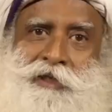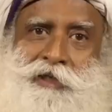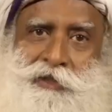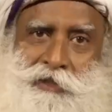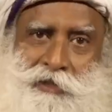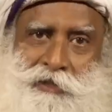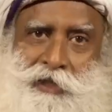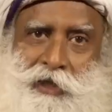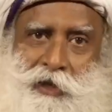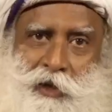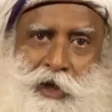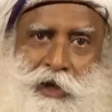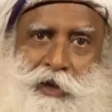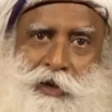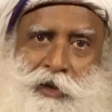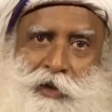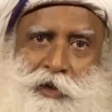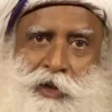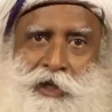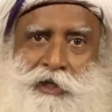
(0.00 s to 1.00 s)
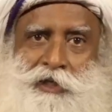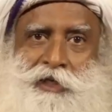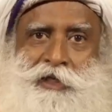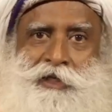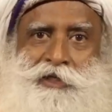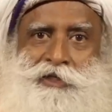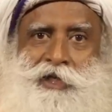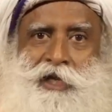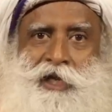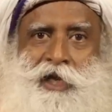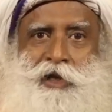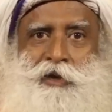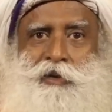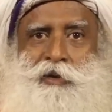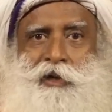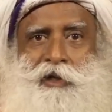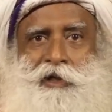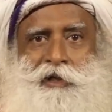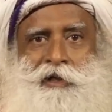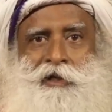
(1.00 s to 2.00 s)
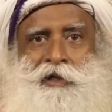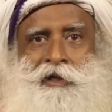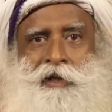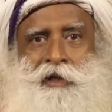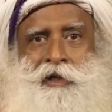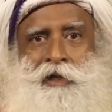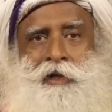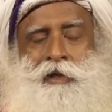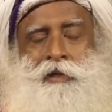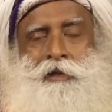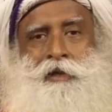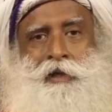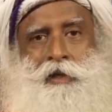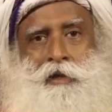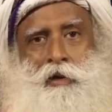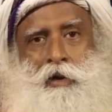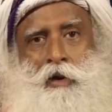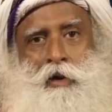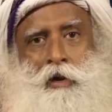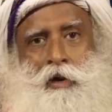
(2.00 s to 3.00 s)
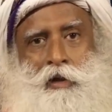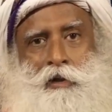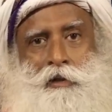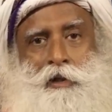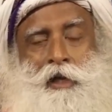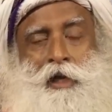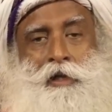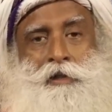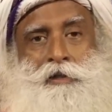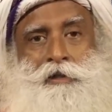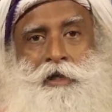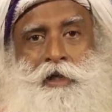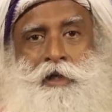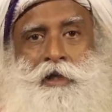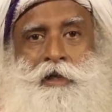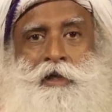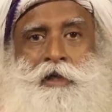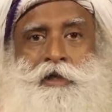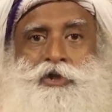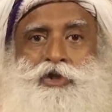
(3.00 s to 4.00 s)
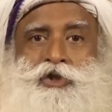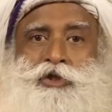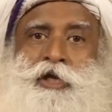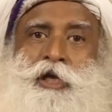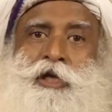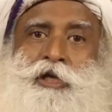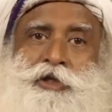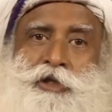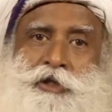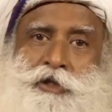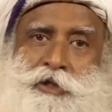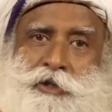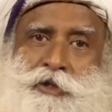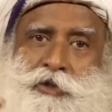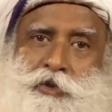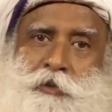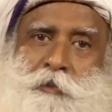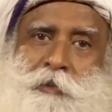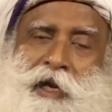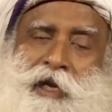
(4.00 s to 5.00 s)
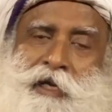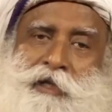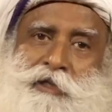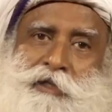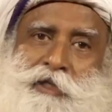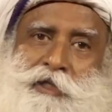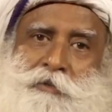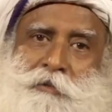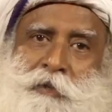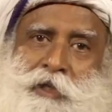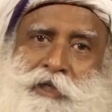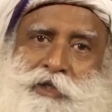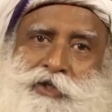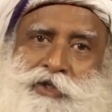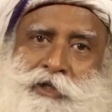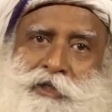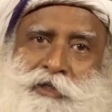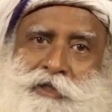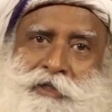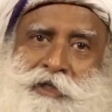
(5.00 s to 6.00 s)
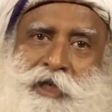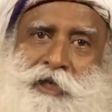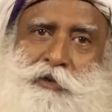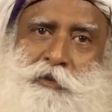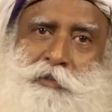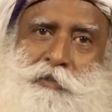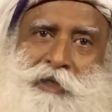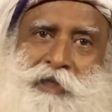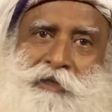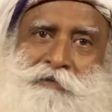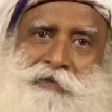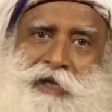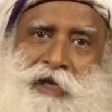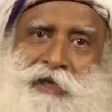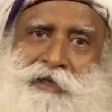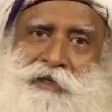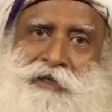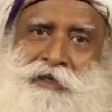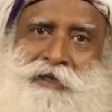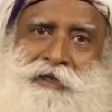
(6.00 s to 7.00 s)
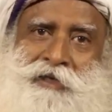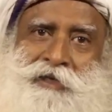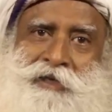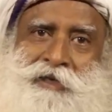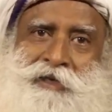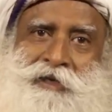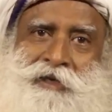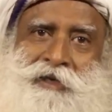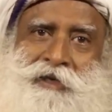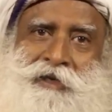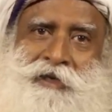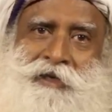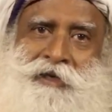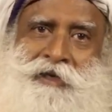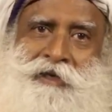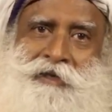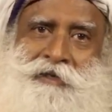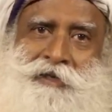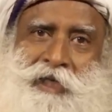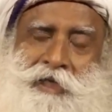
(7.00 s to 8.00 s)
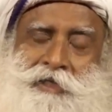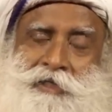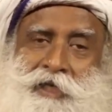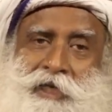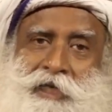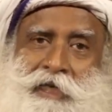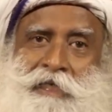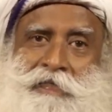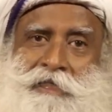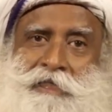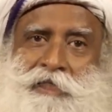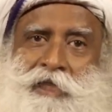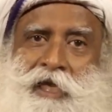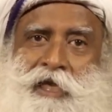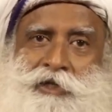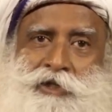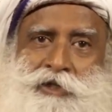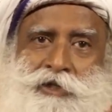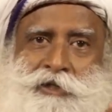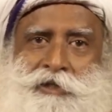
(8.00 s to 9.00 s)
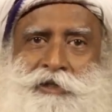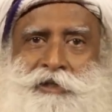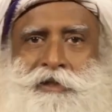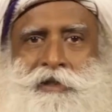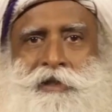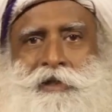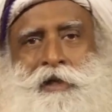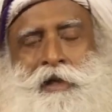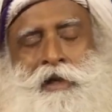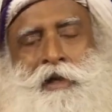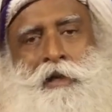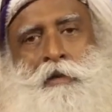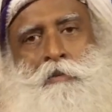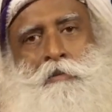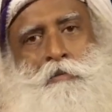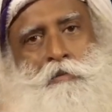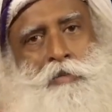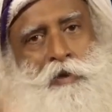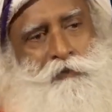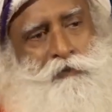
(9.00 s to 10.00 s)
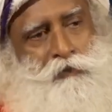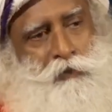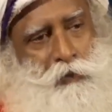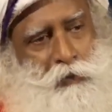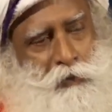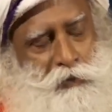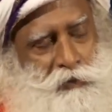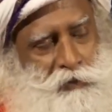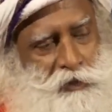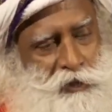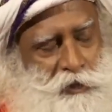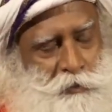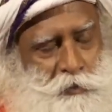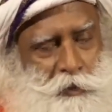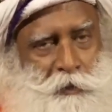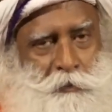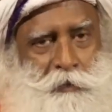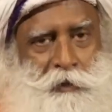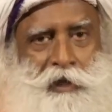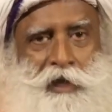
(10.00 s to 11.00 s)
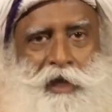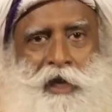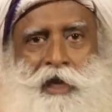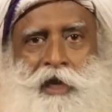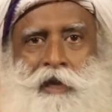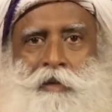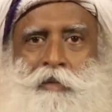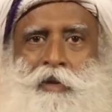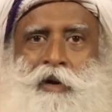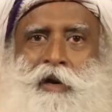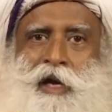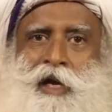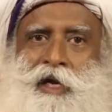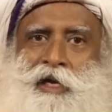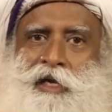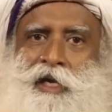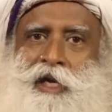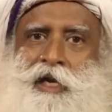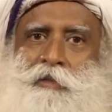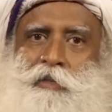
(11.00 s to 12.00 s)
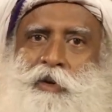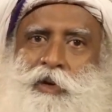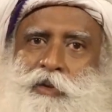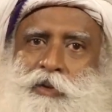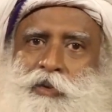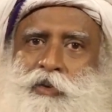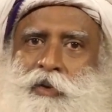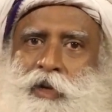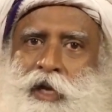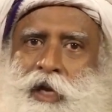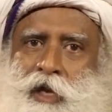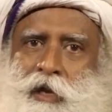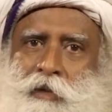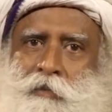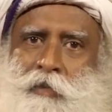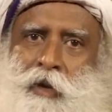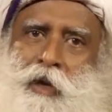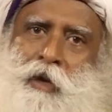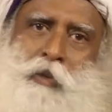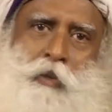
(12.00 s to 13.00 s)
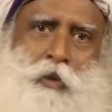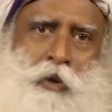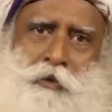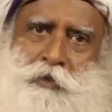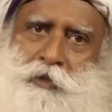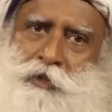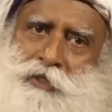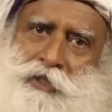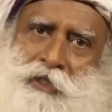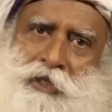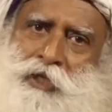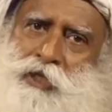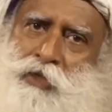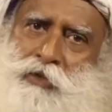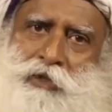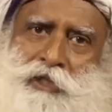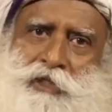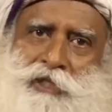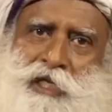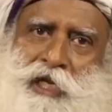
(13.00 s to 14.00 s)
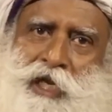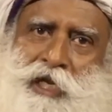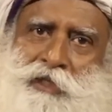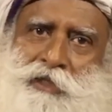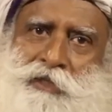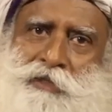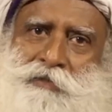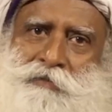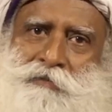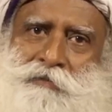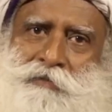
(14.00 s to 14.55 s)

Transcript: They're all located in Chennai only. They're saying it's dangerous to plant this many trees. Can you believe that? They're saying it's dangerous. Before these people came or I came or you came, what was here on this land?